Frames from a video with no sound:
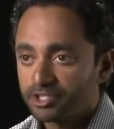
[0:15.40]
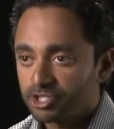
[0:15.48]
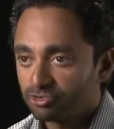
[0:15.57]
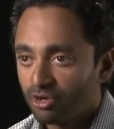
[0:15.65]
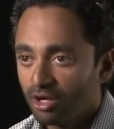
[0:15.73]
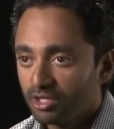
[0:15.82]

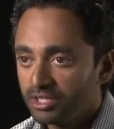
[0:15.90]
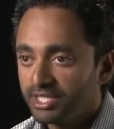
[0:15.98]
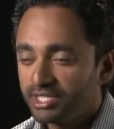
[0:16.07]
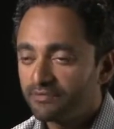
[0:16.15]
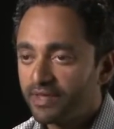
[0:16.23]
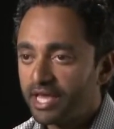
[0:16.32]
strongly
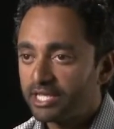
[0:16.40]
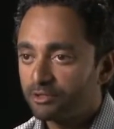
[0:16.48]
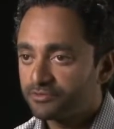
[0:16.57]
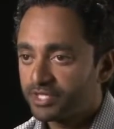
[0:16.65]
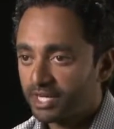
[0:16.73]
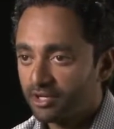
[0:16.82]
in the value
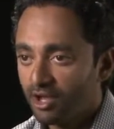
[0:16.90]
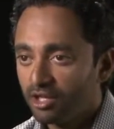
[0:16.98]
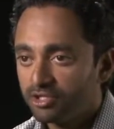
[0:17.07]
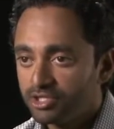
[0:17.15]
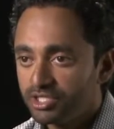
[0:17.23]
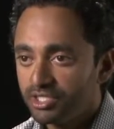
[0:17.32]
of
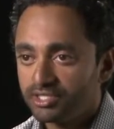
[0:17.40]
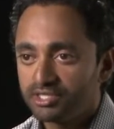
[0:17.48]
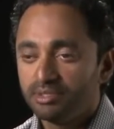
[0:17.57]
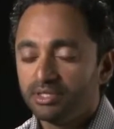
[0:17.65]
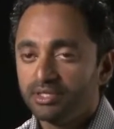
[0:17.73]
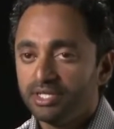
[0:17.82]
technology, its
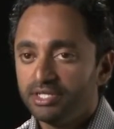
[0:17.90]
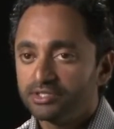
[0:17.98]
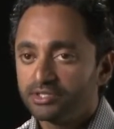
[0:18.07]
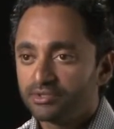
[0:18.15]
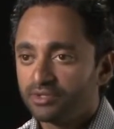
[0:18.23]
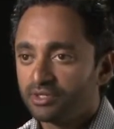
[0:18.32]
ability
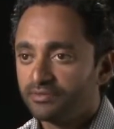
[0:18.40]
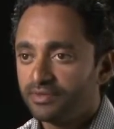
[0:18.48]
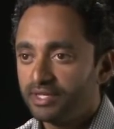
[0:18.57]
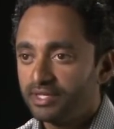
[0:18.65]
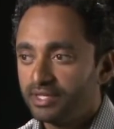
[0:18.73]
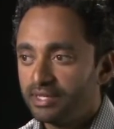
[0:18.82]
to sort of
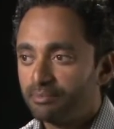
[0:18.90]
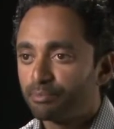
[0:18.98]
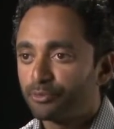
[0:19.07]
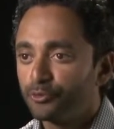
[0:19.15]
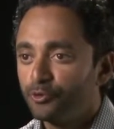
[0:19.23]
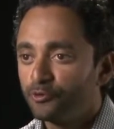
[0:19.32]

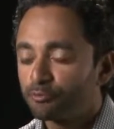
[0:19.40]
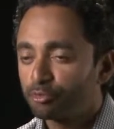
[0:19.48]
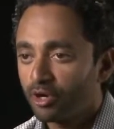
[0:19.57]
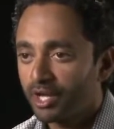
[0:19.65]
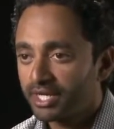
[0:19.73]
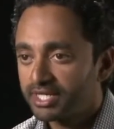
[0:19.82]
improve
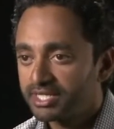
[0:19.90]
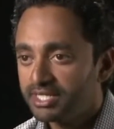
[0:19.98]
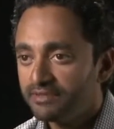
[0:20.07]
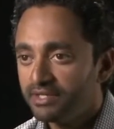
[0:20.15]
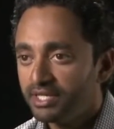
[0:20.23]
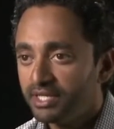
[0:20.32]

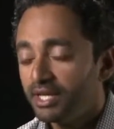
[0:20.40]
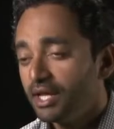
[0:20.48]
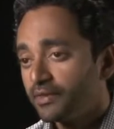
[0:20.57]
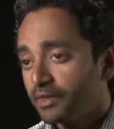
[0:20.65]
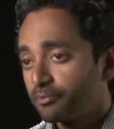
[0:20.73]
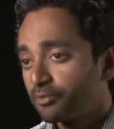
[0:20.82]
productivity.
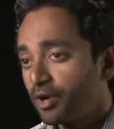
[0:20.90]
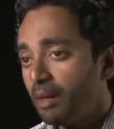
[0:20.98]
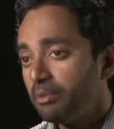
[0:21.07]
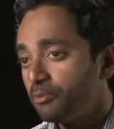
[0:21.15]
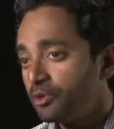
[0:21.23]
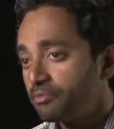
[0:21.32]
The
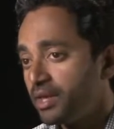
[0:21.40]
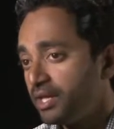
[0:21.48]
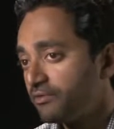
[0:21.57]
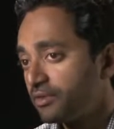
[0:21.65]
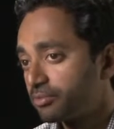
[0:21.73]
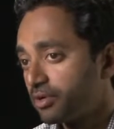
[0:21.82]
problem with
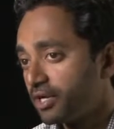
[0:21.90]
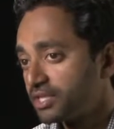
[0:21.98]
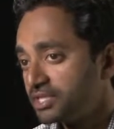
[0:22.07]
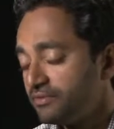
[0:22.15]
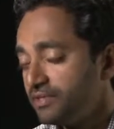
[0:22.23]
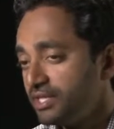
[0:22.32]
many of the
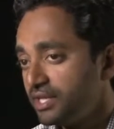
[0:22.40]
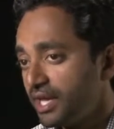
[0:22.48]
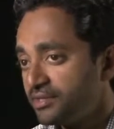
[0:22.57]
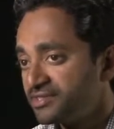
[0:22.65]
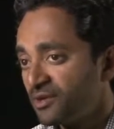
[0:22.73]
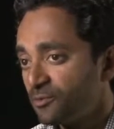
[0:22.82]
productivity
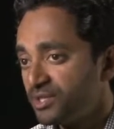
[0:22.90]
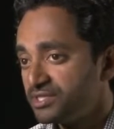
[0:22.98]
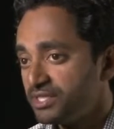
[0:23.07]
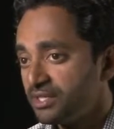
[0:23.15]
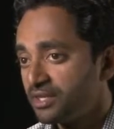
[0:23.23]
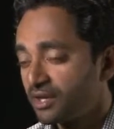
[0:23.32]
gains that we
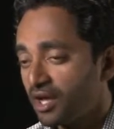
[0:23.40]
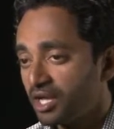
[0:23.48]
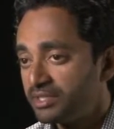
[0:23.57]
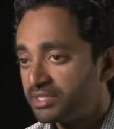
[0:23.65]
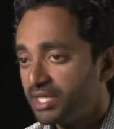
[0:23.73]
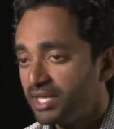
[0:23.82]
see in the
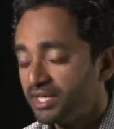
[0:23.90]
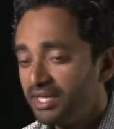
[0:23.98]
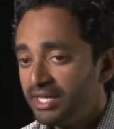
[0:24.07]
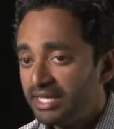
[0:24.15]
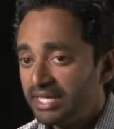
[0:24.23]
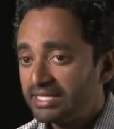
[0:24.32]
economy today
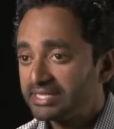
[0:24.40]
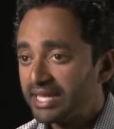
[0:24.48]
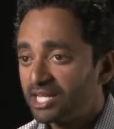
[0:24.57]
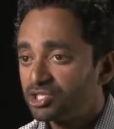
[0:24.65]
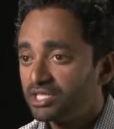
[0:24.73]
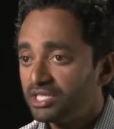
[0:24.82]
is it
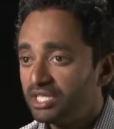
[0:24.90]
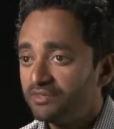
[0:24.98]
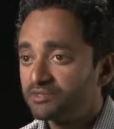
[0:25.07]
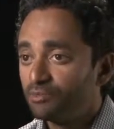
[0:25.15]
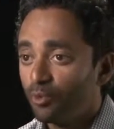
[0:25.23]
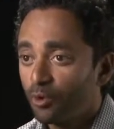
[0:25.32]
actually
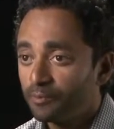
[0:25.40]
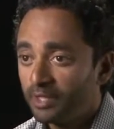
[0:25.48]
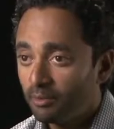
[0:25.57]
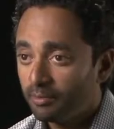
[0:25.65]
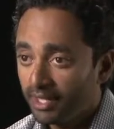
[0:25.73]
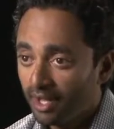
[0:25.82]
leaves more
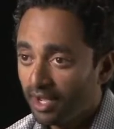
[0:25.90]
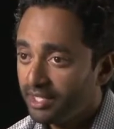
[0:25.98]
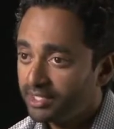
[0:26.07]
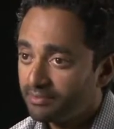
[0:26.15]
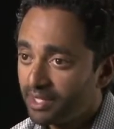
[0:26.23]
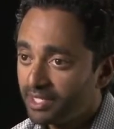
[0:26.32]
people
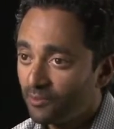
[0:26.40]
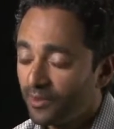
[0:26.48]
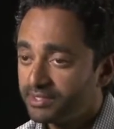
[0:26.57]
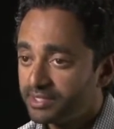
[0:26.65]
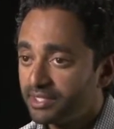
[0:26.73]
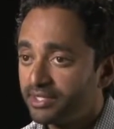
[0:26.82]
behind in many
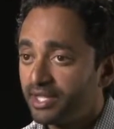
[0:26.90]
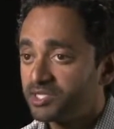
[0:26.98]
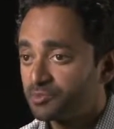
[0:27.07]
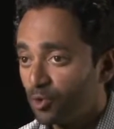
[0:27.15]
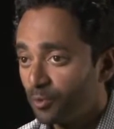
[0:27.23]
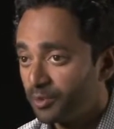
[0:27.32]
ways than it
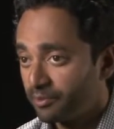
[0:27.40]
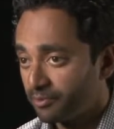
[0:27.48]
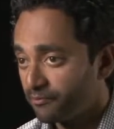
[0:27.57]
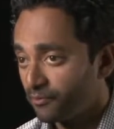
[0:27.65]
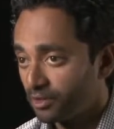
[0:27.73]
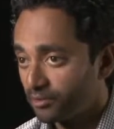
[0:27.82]
does pull people
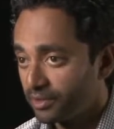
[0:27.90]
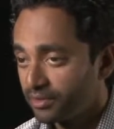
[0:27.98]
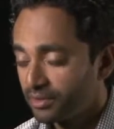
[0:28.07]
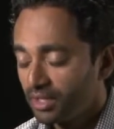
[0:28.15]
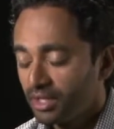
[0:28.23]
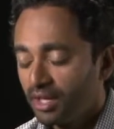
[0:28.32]
forward.
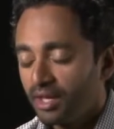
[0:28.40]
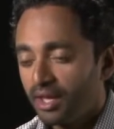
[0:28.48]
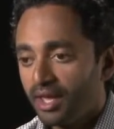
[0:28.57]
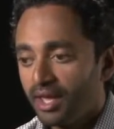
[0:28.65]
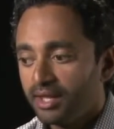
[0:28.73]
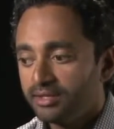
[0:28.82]

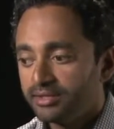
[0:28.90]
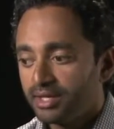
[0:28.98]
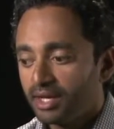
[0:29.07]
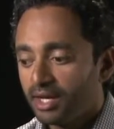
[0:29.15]
And